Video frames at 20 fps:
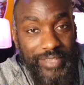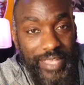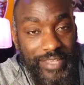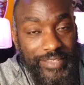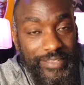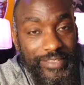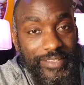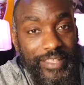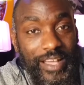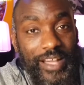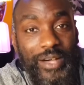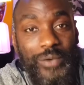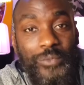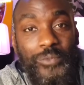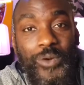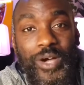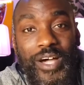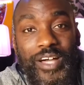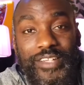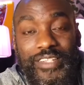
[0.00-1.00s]
It's not a
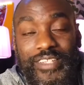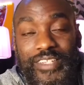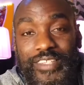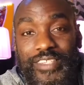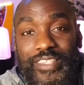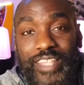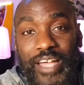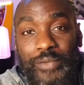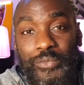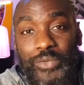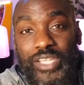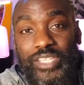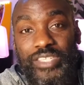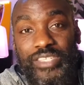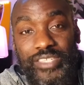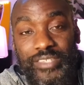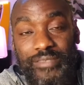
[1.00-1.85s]
word that we